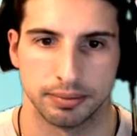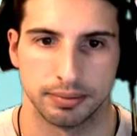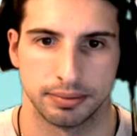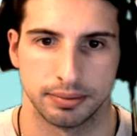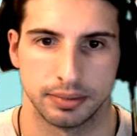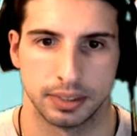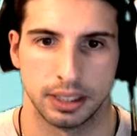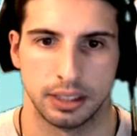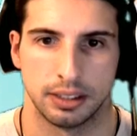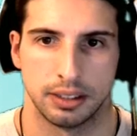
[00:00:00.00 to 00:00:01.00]

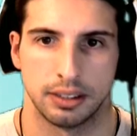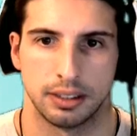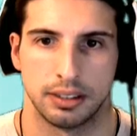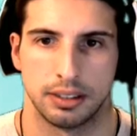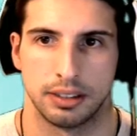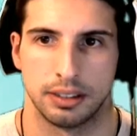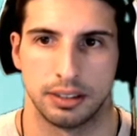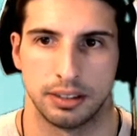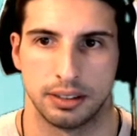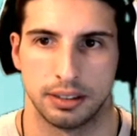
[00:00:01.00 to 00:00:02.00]

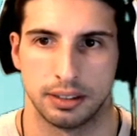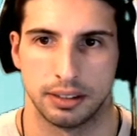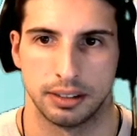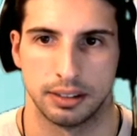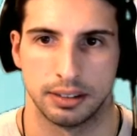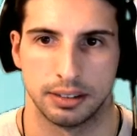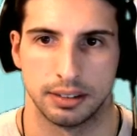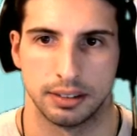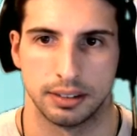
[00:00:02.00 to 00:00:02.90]
Nothing is said.